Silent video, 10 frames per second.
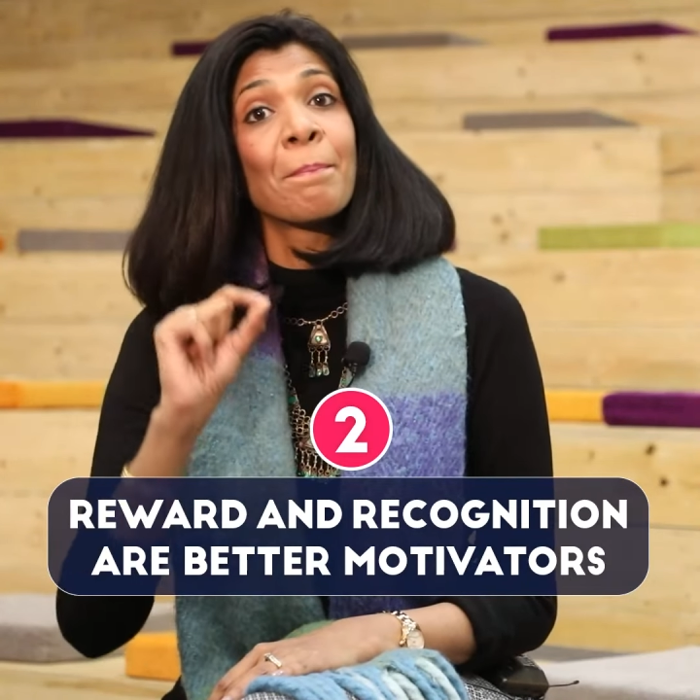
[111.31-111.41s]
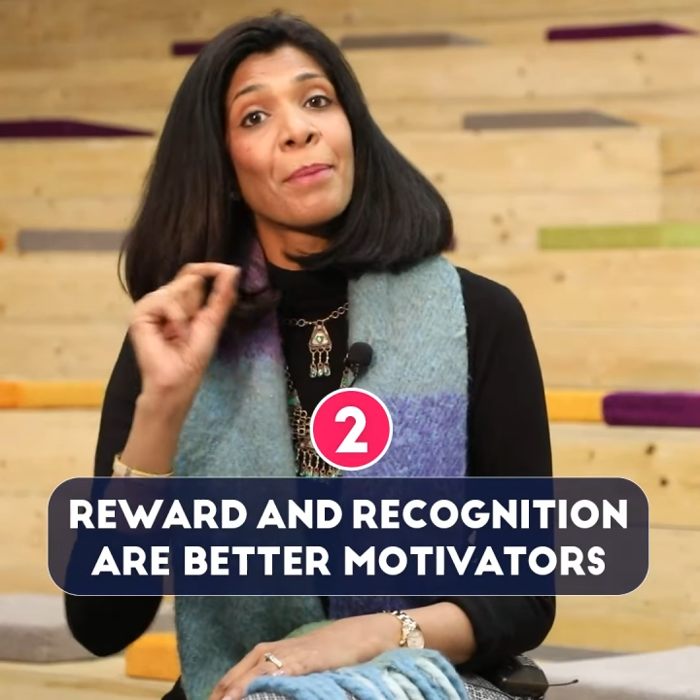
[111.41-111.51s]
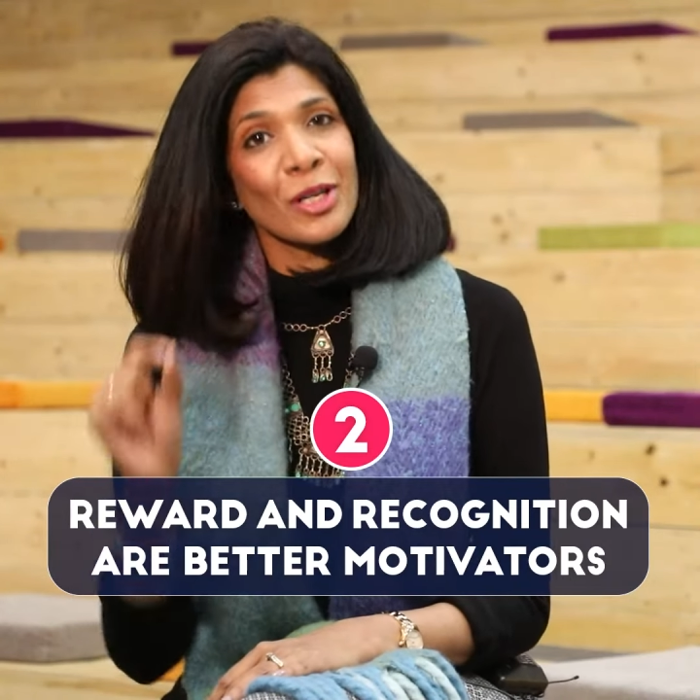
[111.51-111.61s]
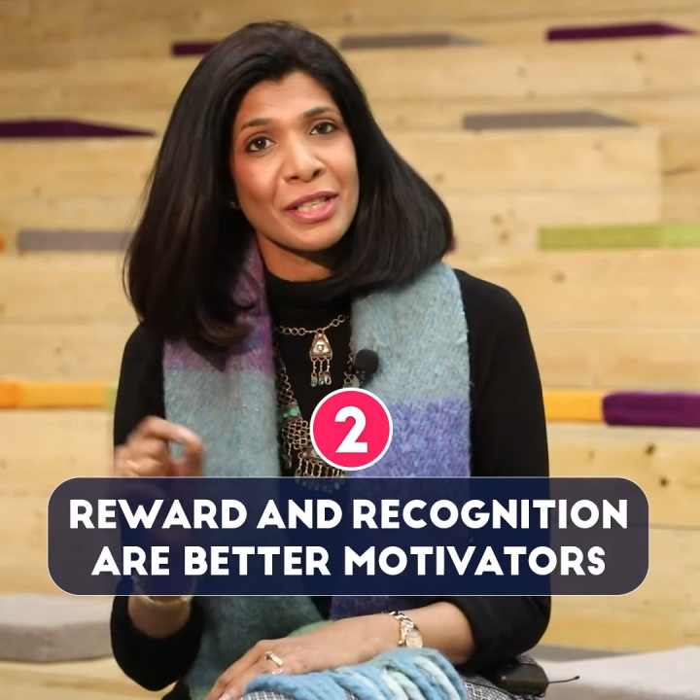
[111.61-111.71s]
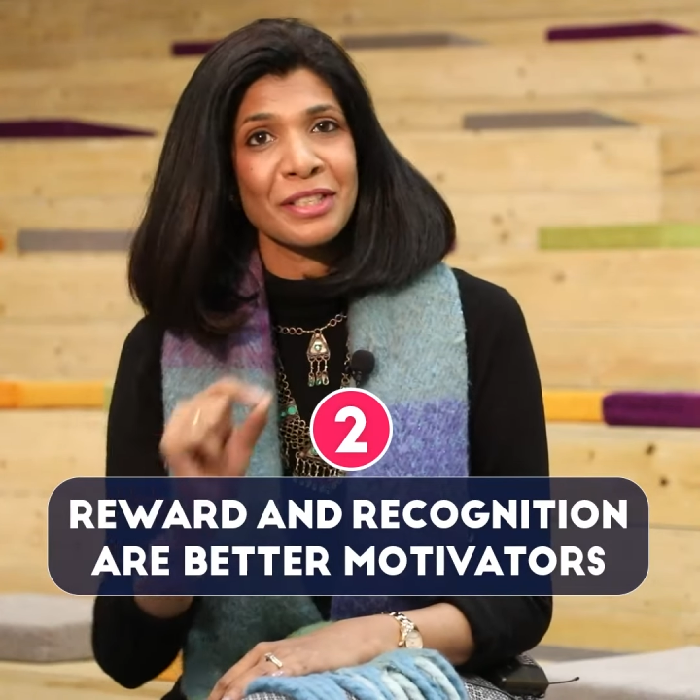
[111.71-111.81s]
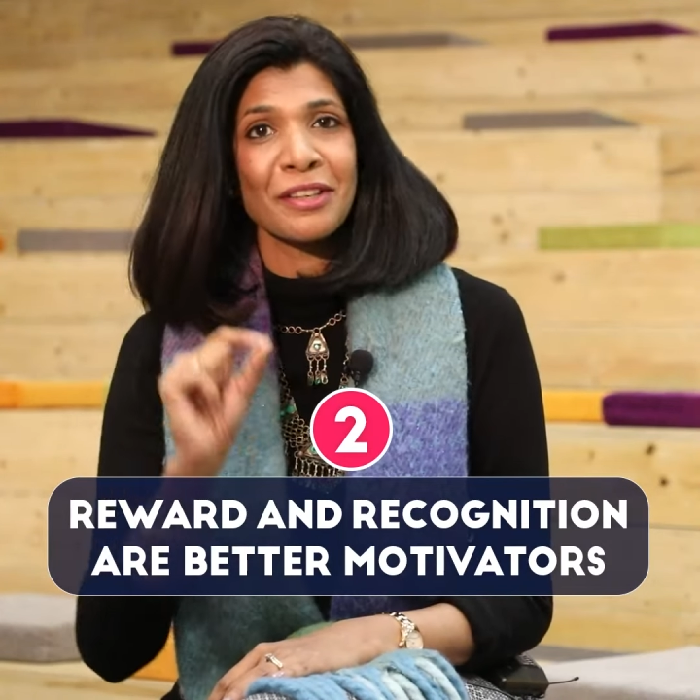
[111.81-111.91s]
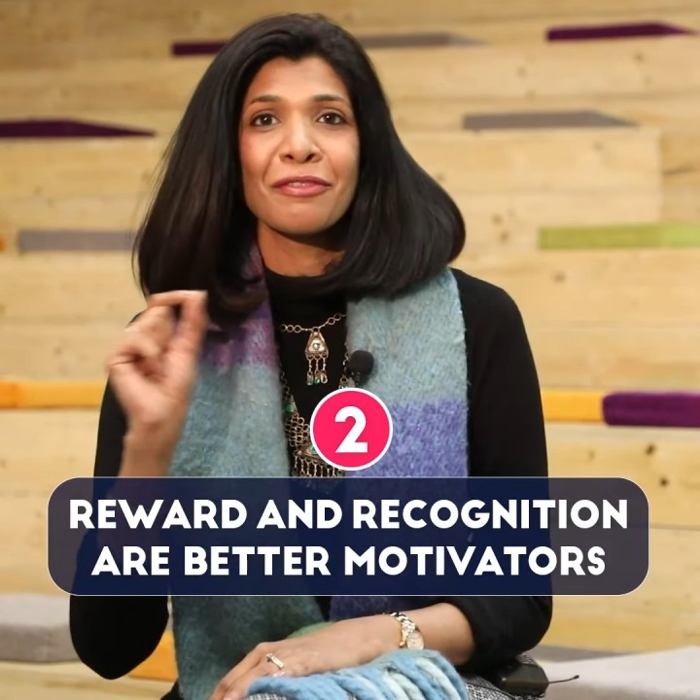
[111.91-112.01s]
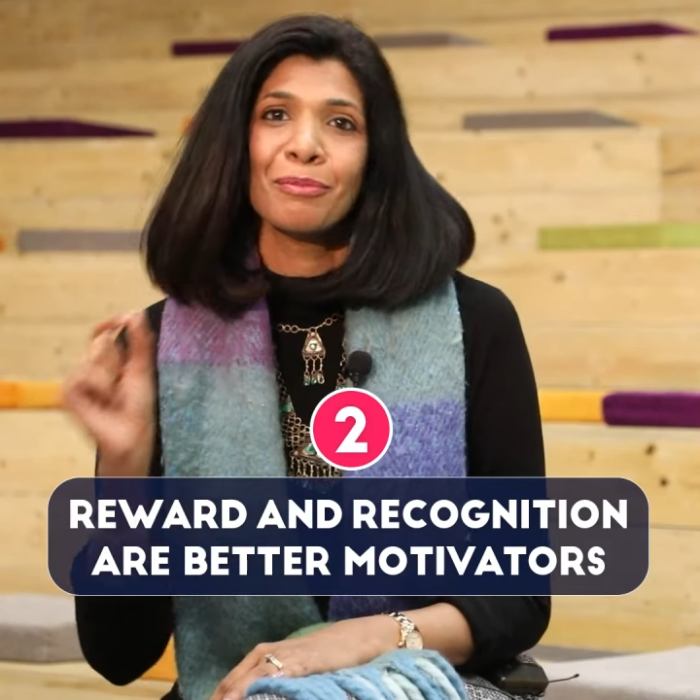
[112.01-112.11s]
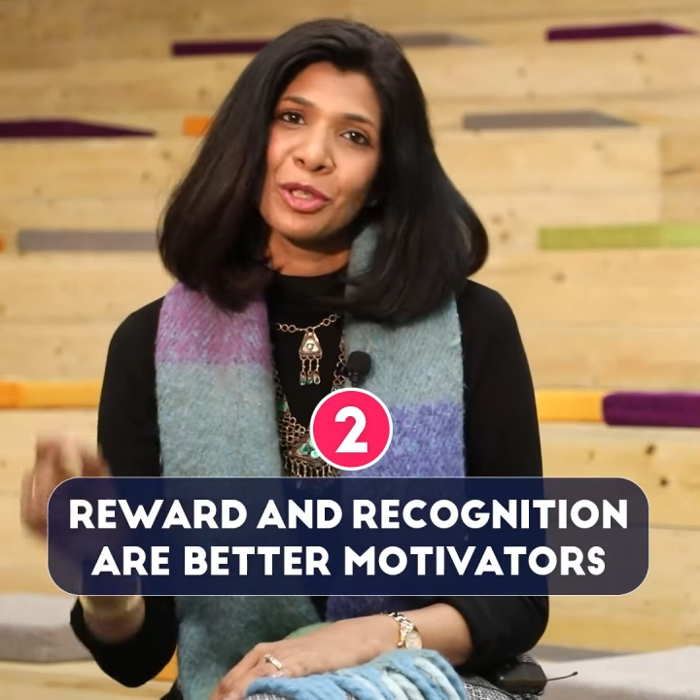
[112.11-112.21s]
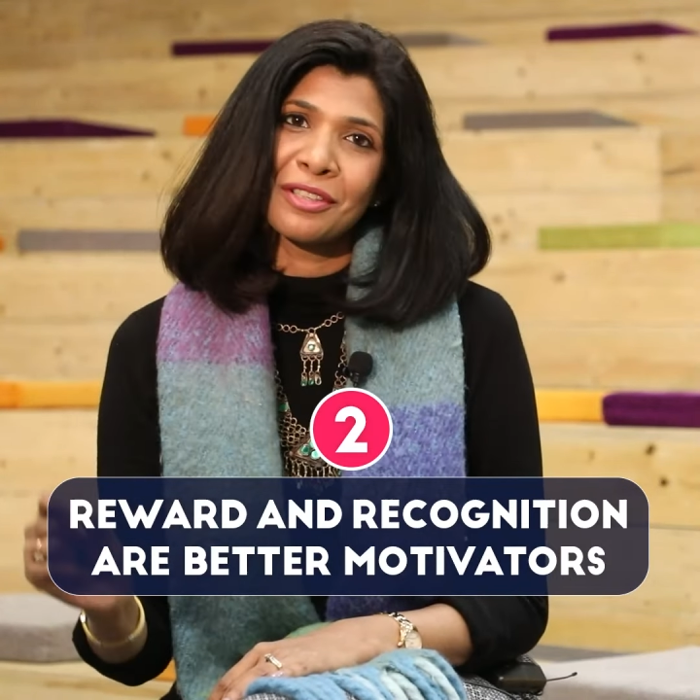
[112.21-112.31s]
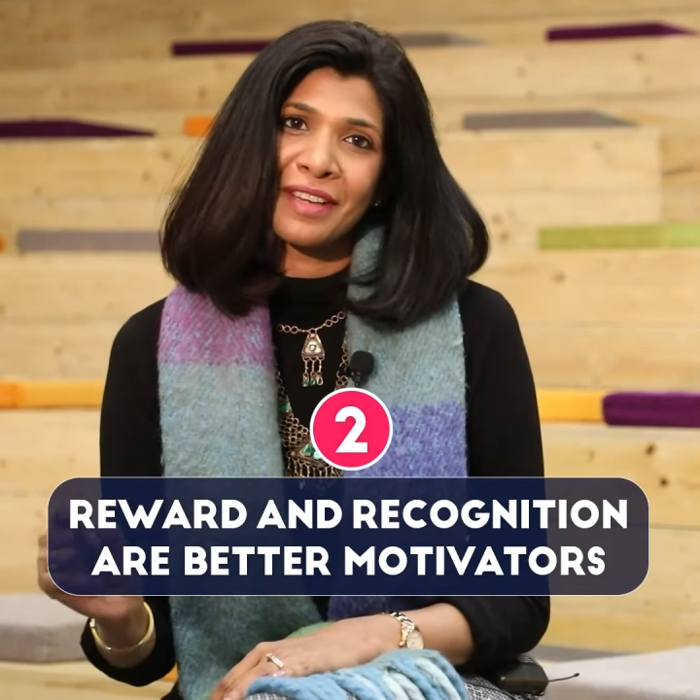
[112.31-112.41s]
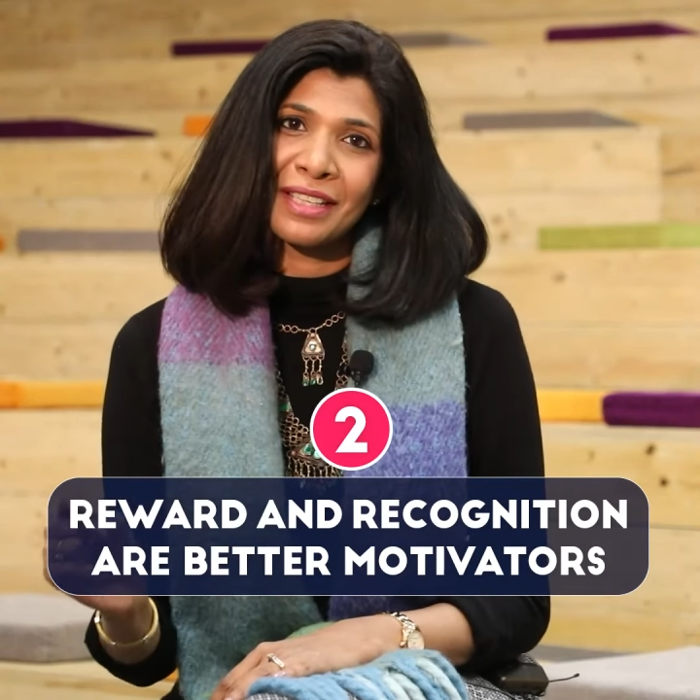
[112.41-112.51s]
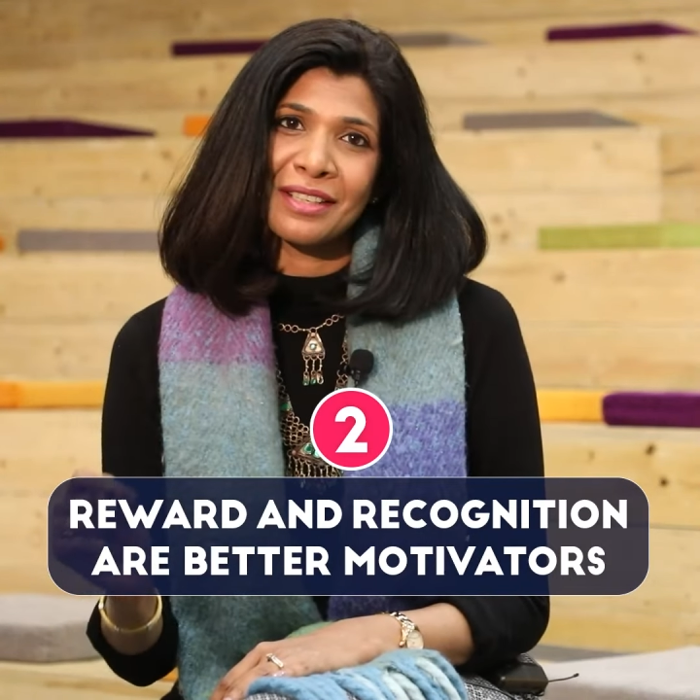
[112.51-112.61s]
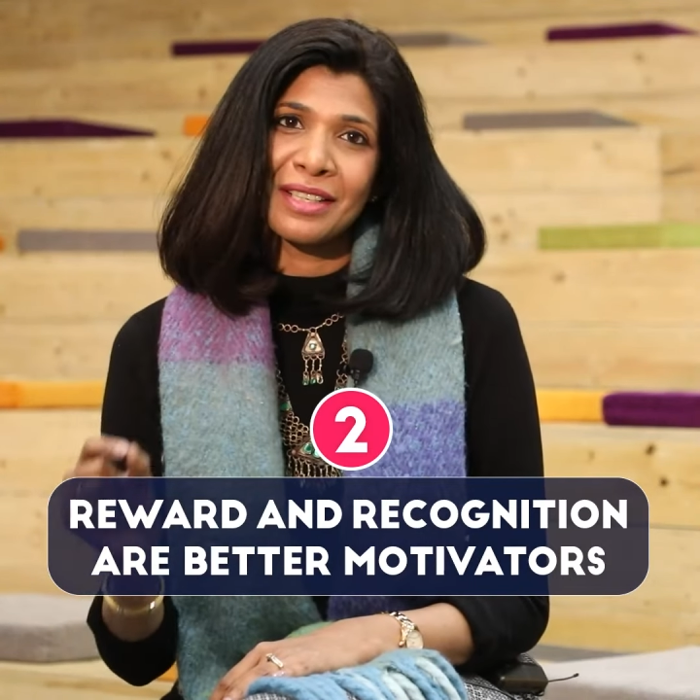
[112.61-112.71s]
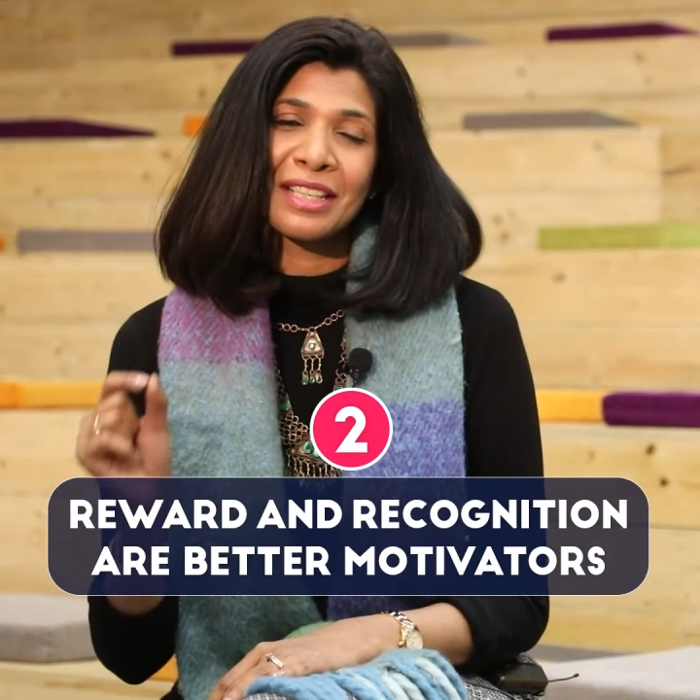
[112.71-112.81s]
positive
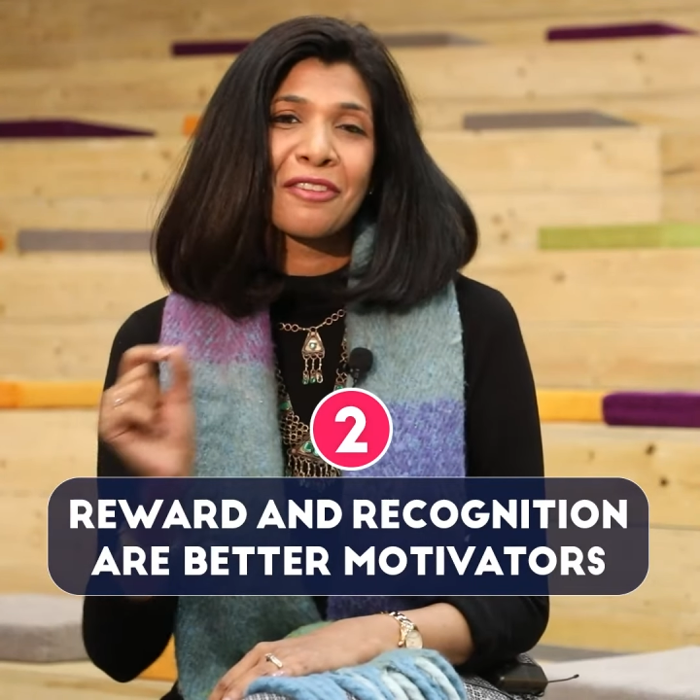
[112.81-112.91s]
motivators